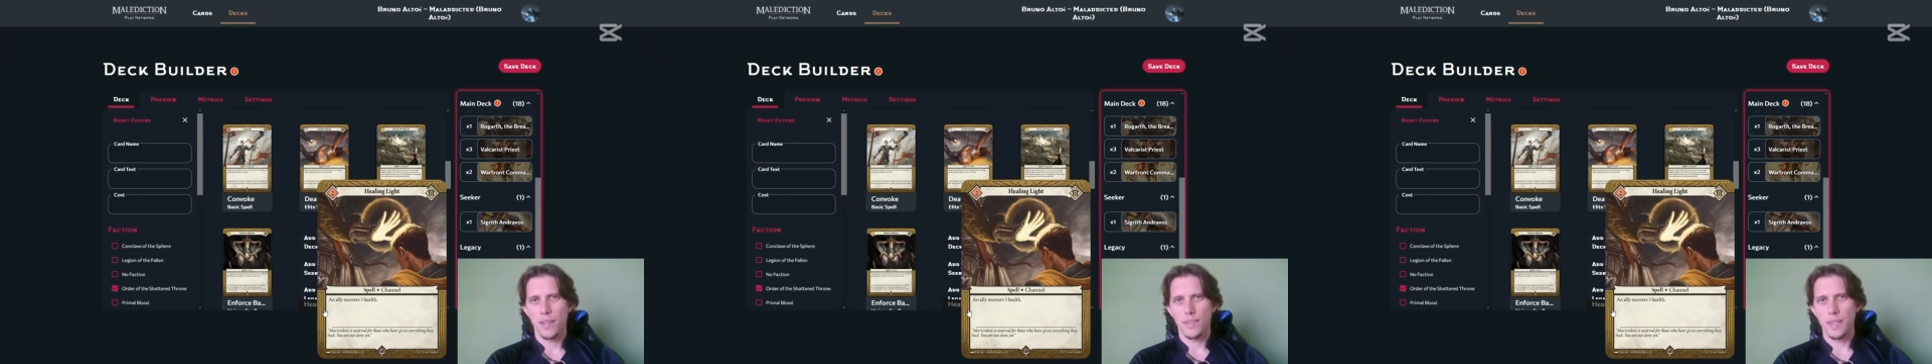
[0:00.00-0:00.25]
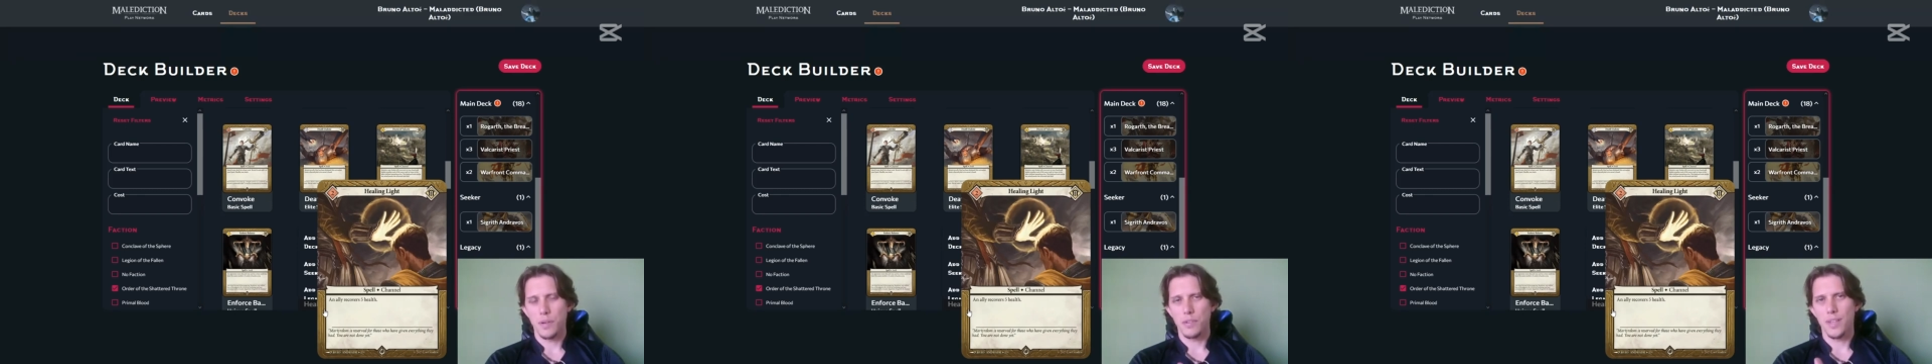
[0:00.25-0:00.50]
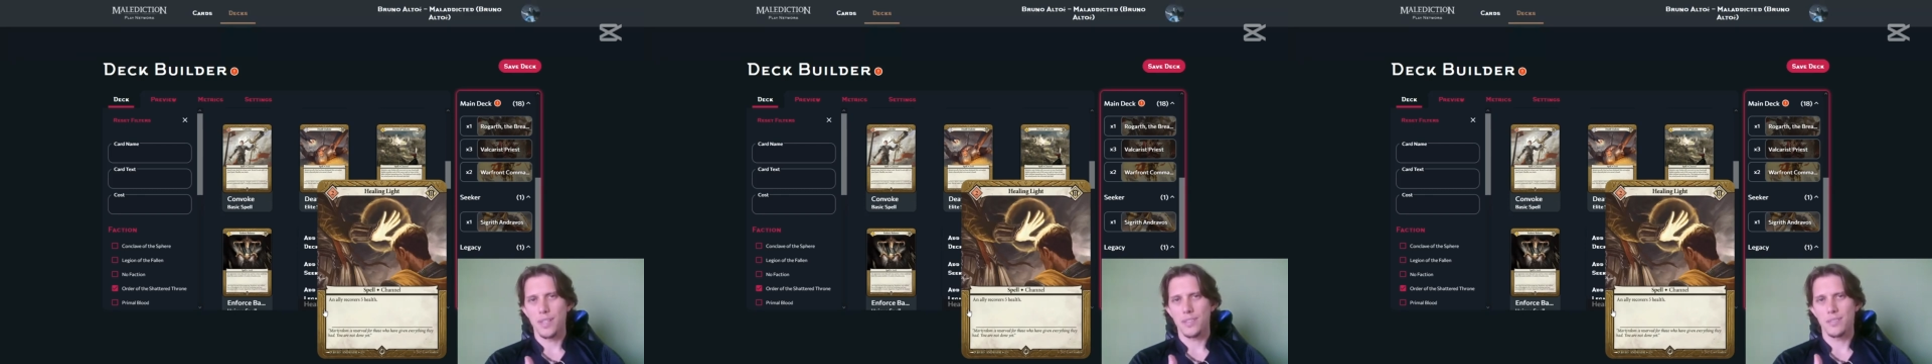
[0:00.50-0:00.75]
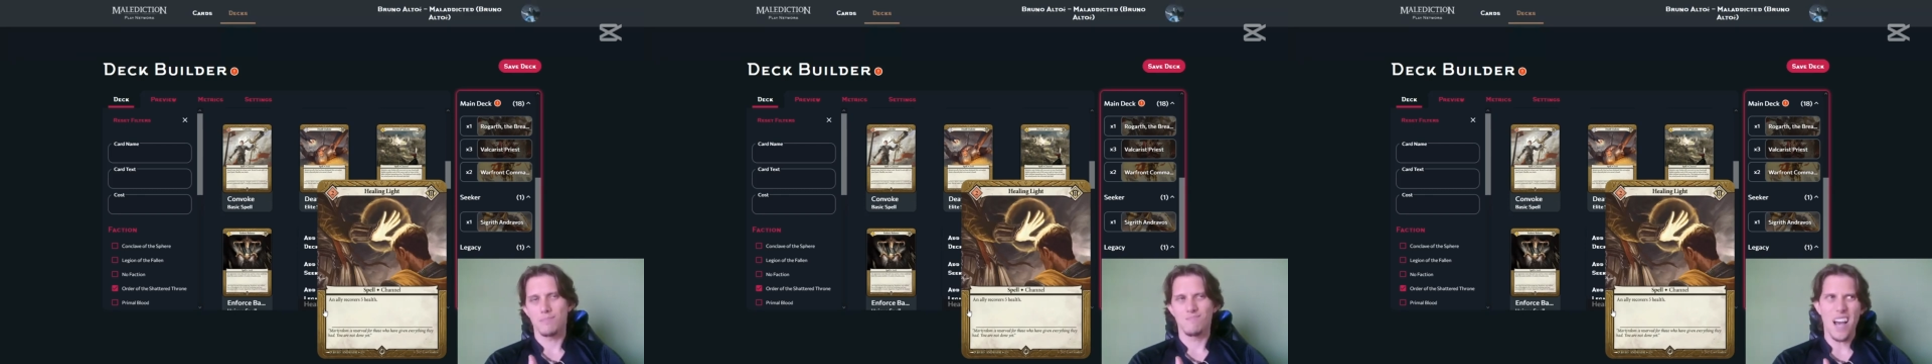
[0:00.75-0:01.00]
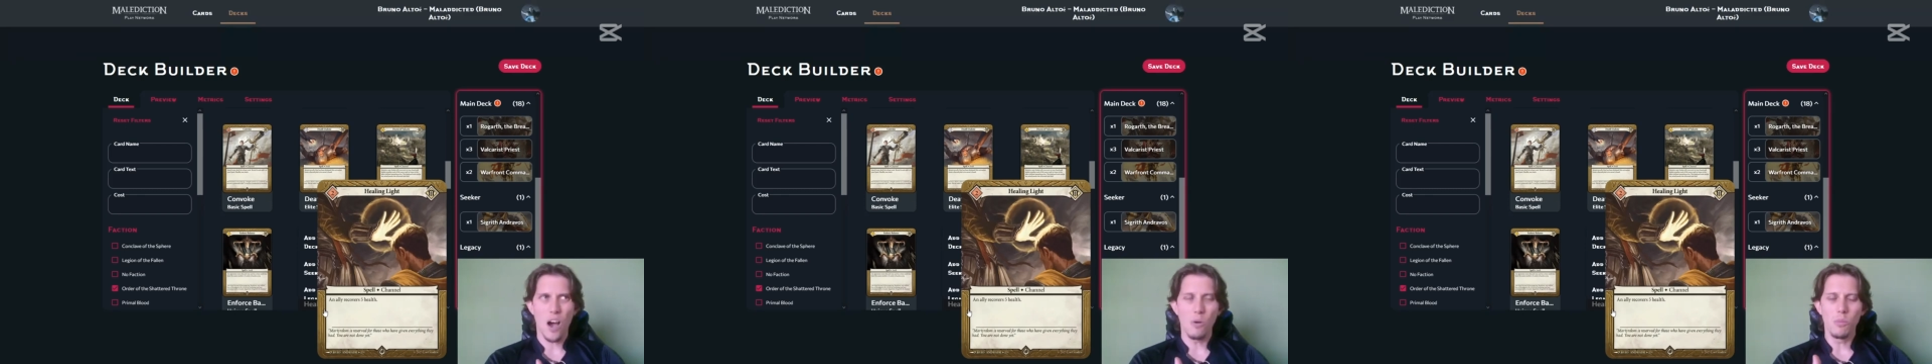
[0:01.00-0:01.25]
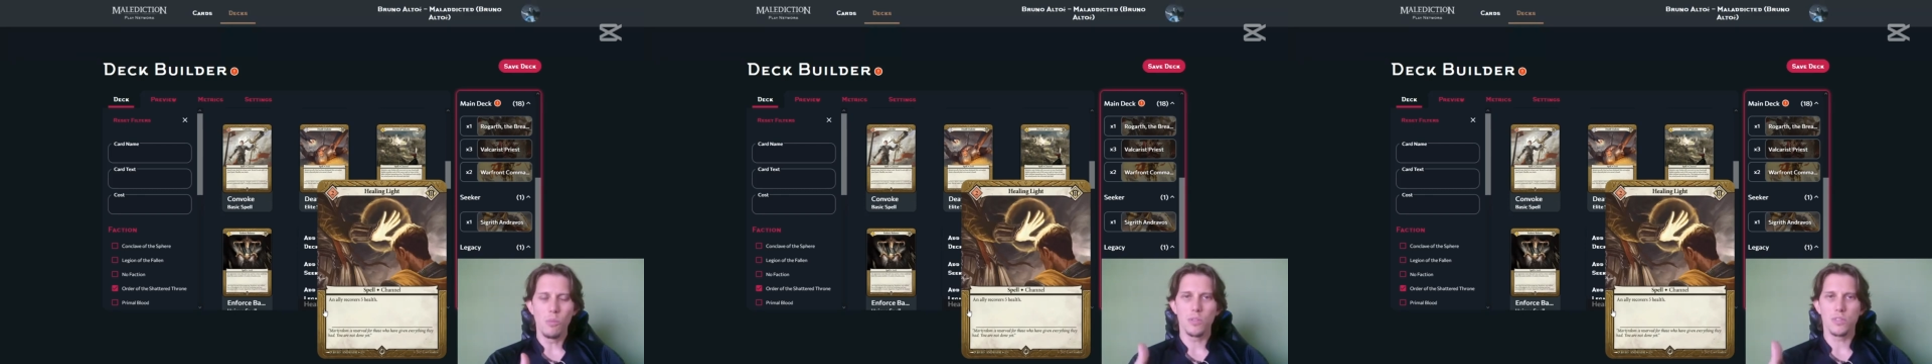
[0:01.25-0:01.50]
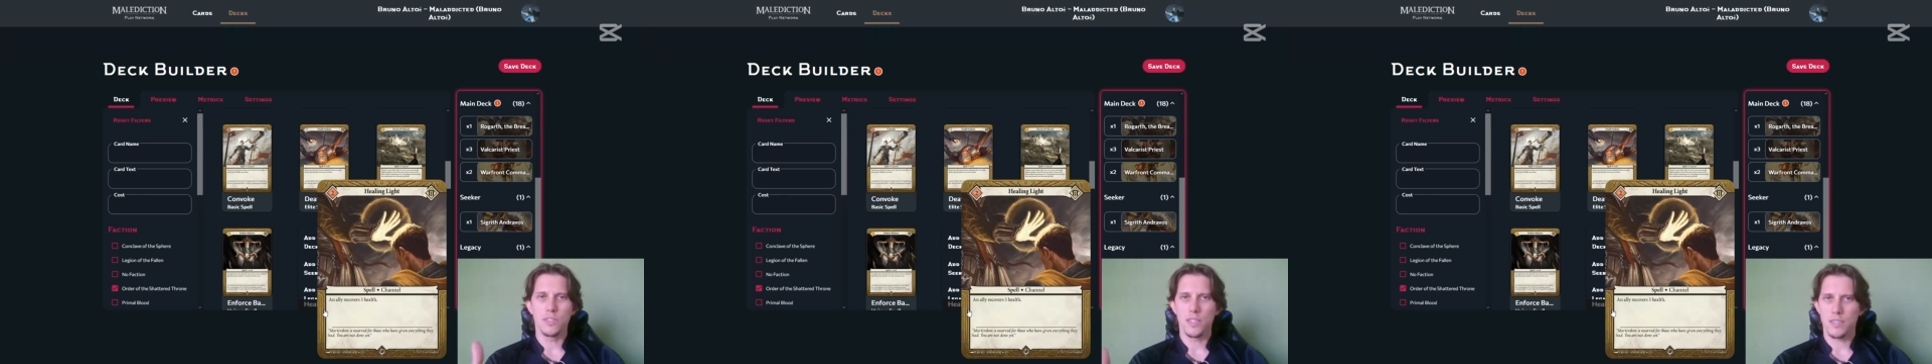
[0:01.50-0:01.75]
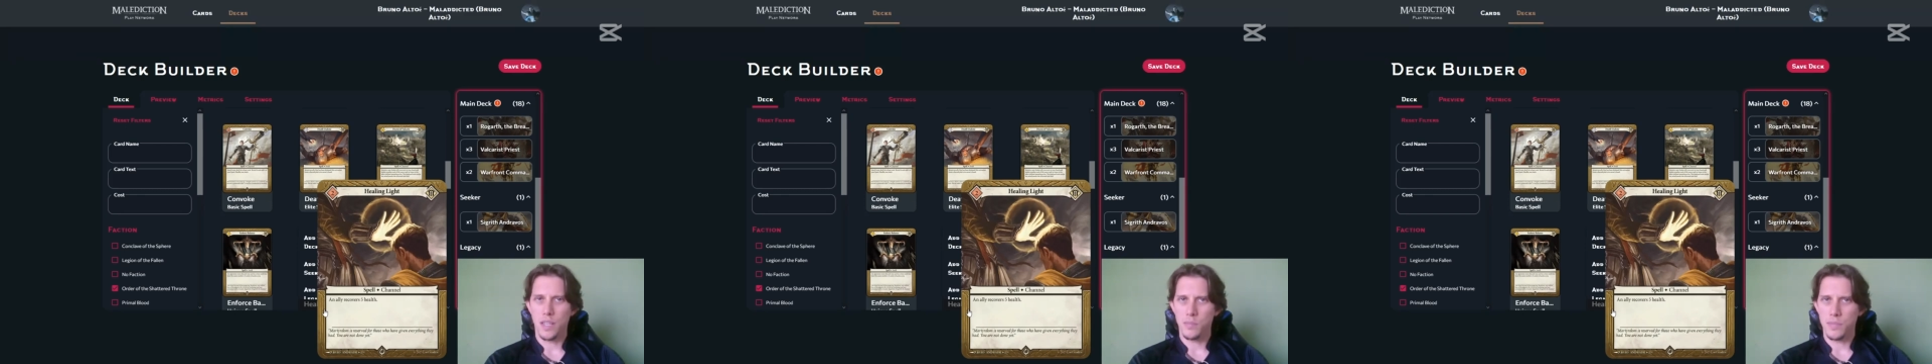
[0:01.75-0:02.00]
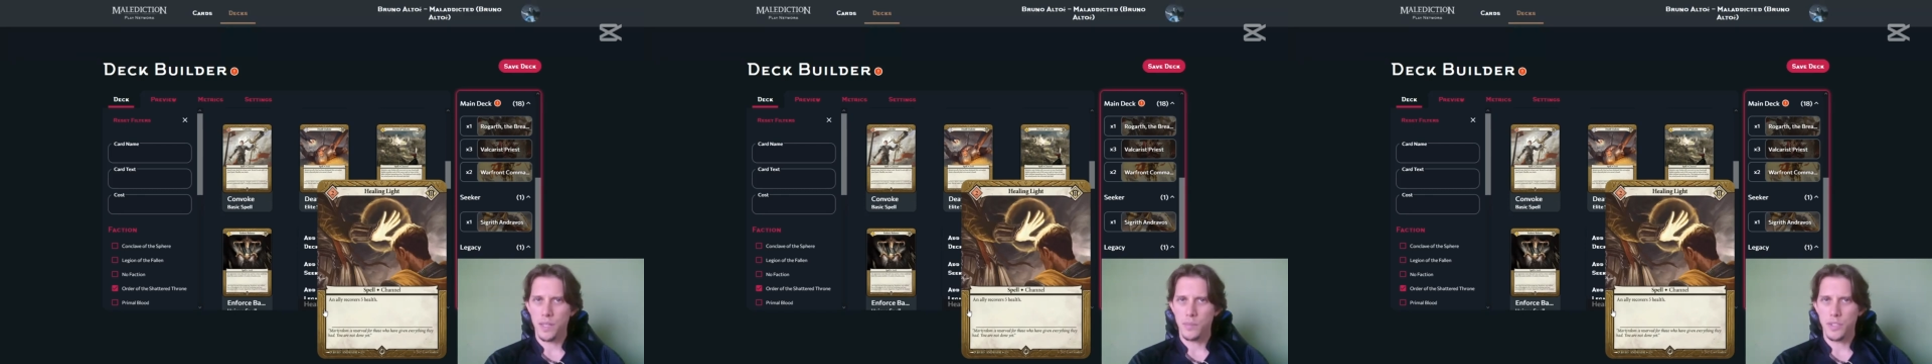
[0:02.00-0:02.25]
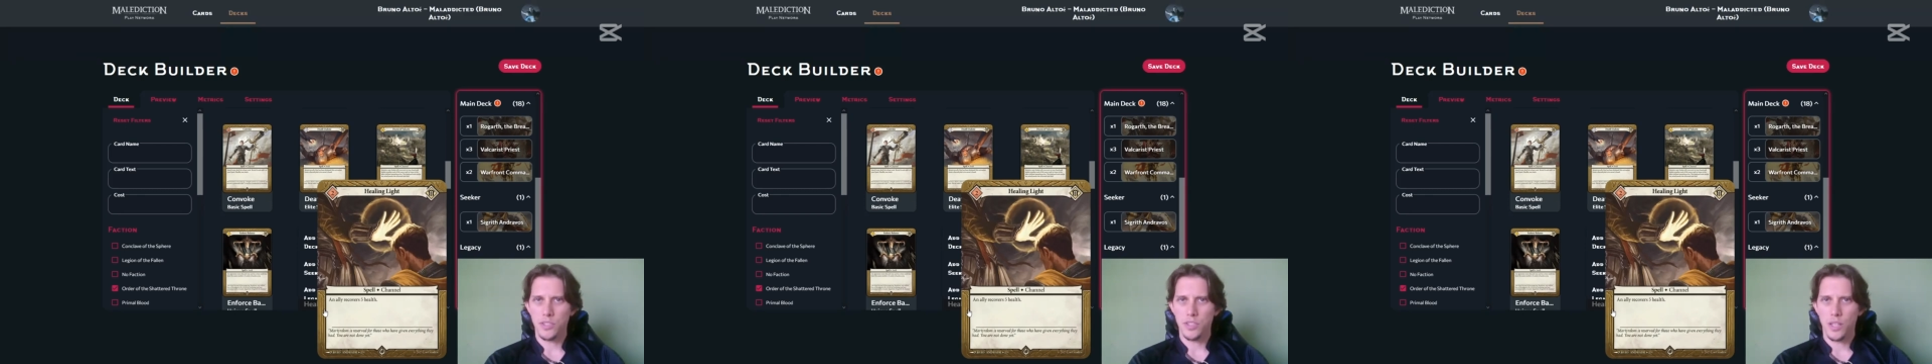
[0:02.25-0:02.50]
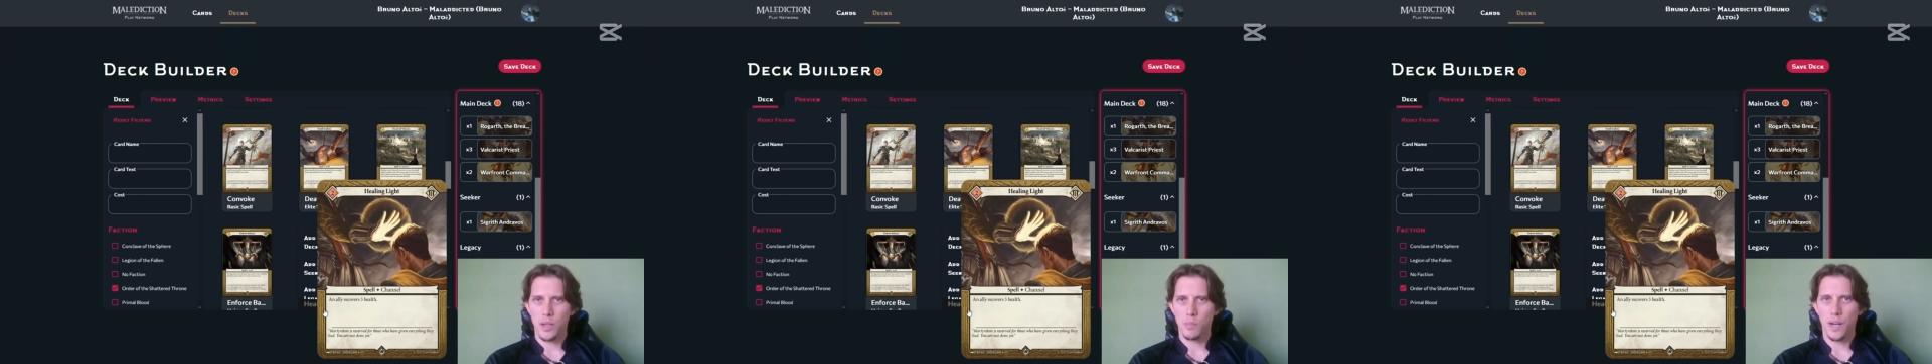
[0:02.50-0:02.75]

that prevents almost the same damage,